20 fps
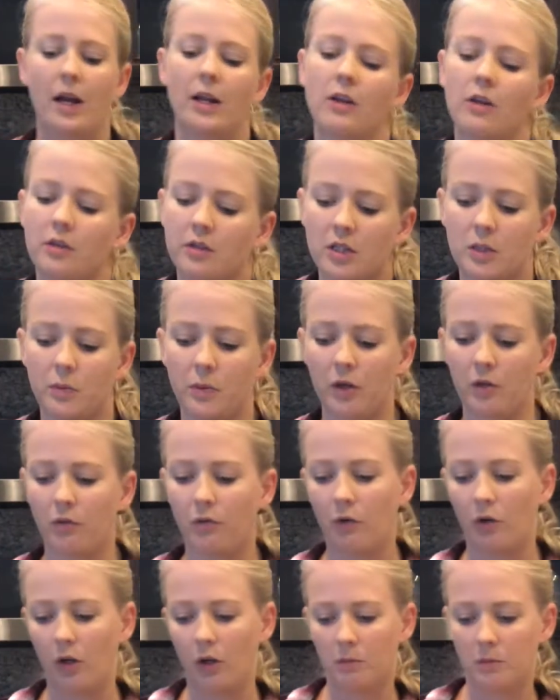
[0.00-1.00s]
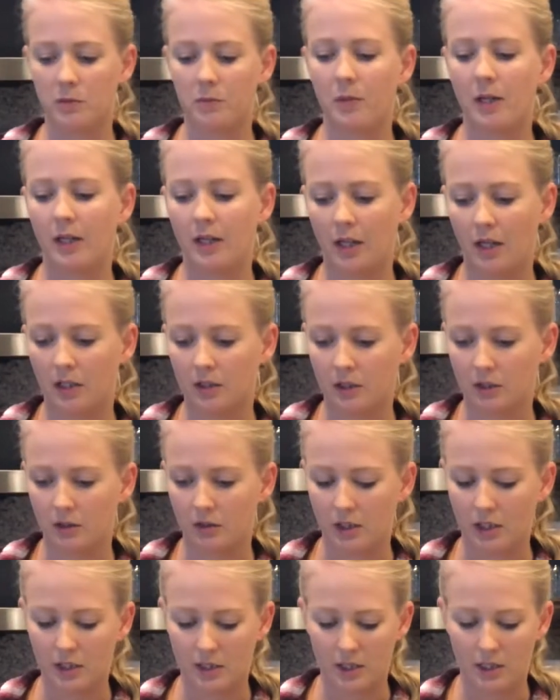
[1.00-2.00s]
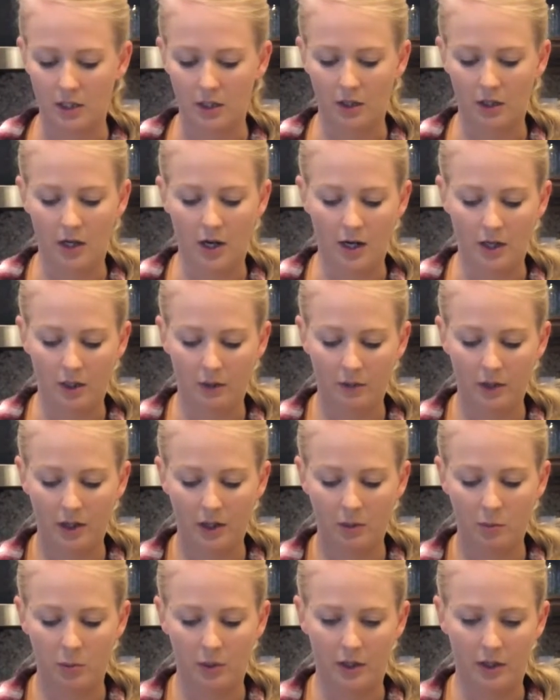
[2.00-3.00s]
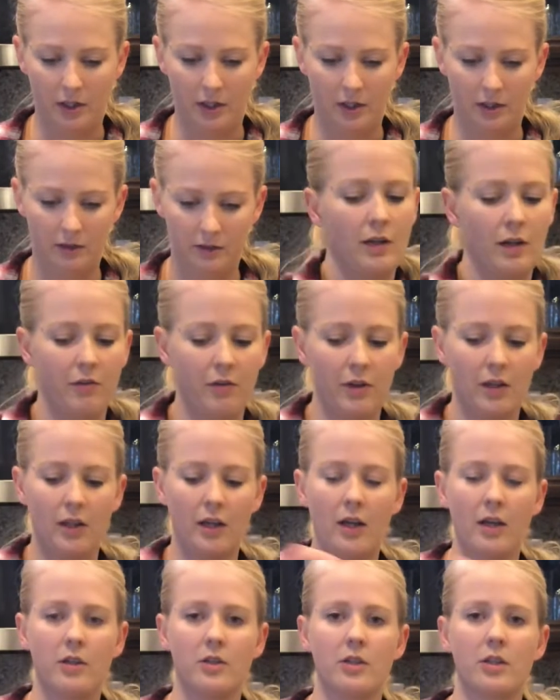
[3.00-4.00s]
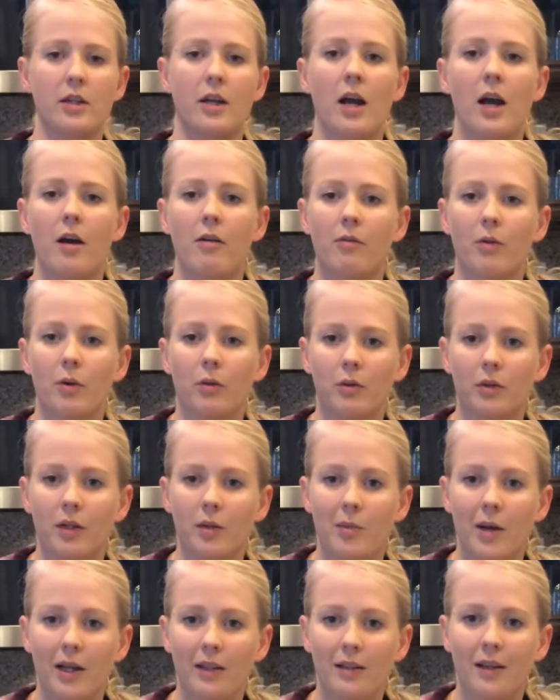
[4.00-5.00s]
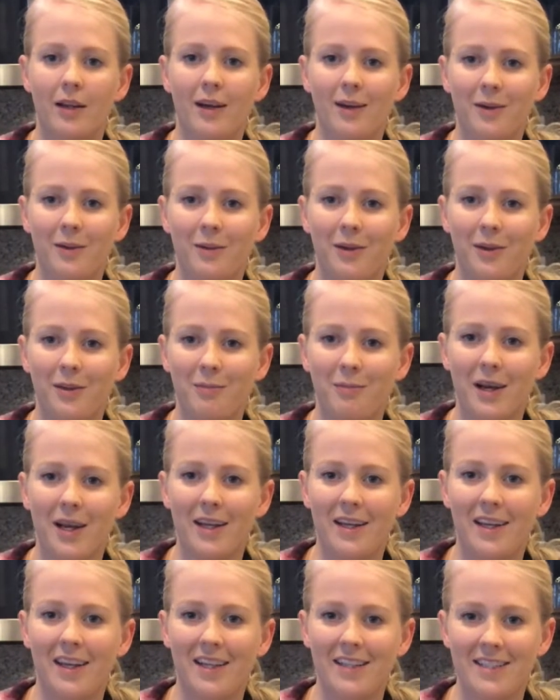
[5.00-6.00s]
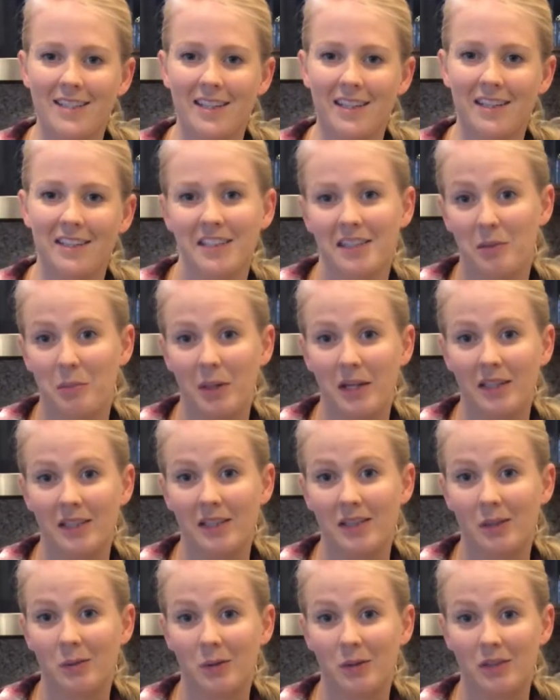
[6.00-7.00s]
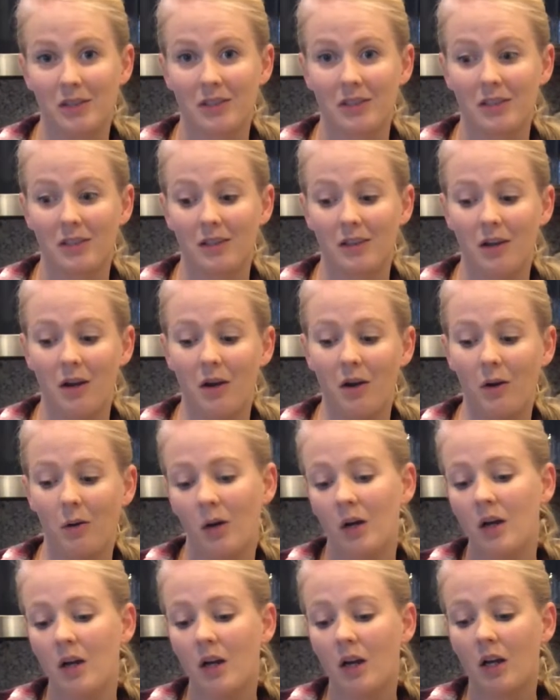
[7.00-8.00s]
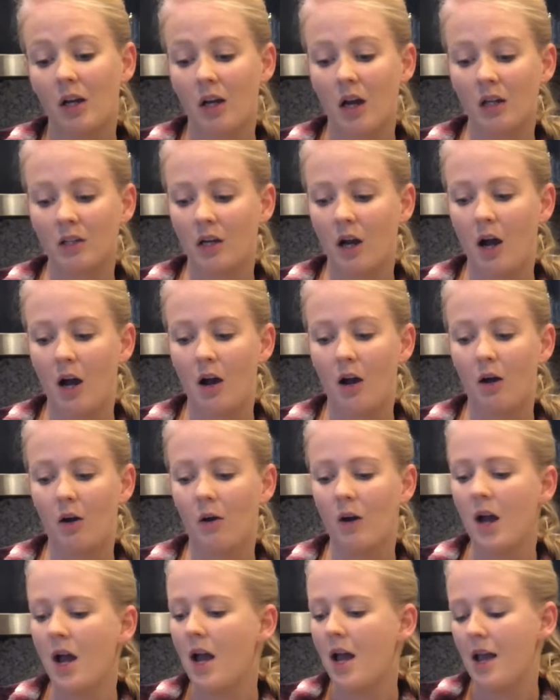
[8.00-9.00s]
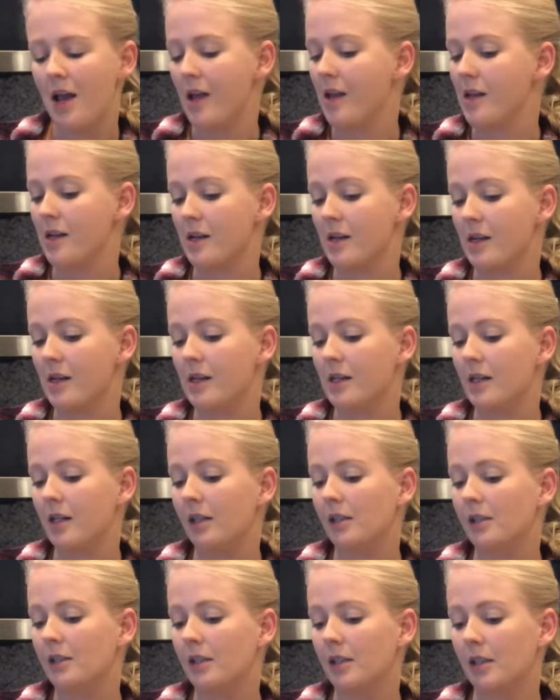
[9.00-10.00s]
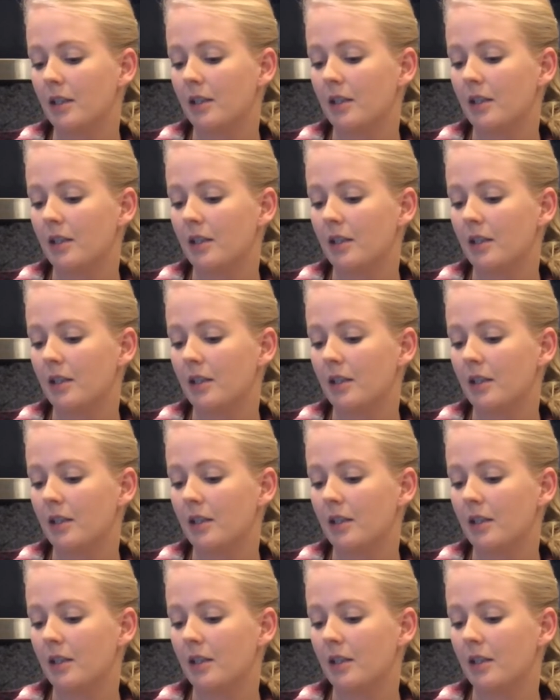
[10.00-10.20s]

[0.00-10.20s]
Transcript: I know the springforms make it a little easier anyway, but I feel like I usually have really bad luck with my cake sticking to the pan, so we're just gonna go gung-ho and